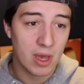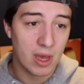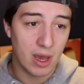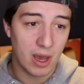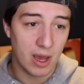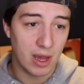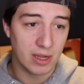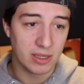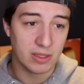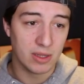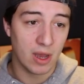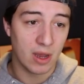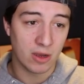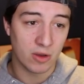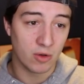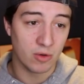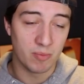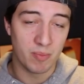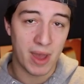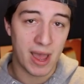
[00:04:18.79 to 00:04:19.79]
a
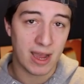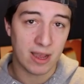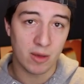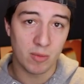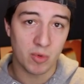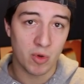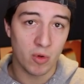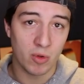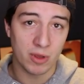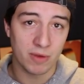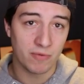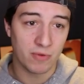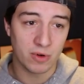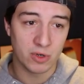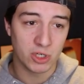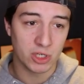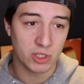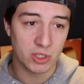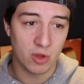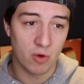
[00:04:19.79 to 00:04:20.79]
good backup goalie for
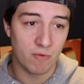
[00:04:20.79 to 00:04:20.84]
just